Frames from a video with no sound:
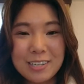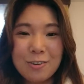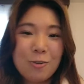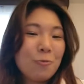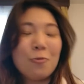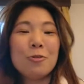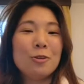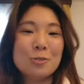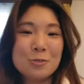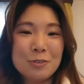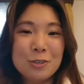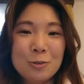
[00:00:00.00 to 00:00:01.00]
or for those
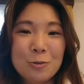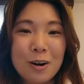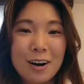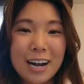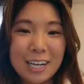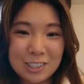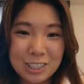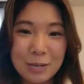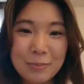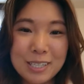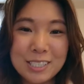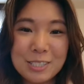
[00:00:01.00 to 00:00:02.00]
of you who are actually
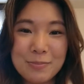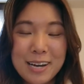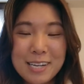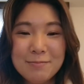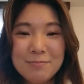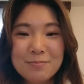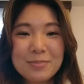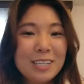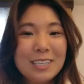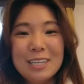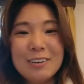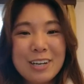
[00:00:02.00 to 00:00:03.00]
coming into Japan.
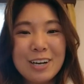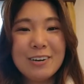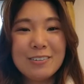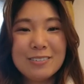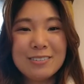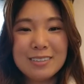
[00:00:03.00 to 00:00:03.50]
Here we go.